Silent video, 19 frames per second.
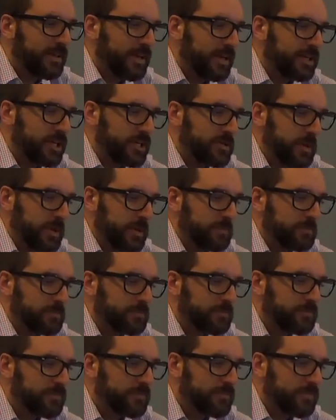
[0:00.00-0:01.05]
I changed mine.
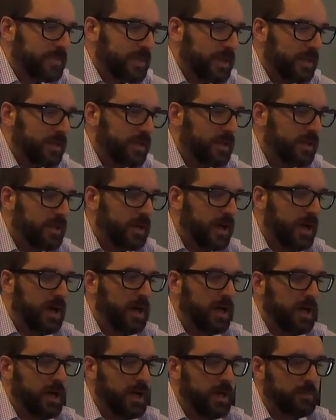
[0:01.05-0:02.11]

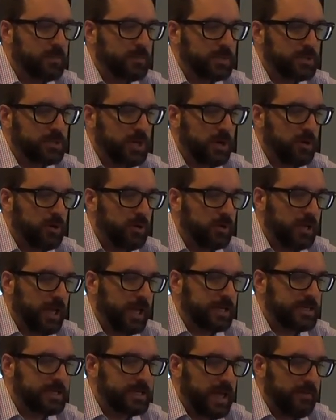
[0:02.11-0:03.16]
Um, so who
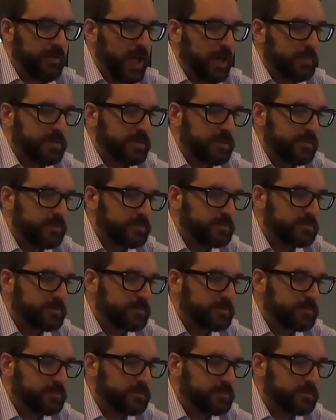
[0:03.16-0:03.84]
likes DevOps?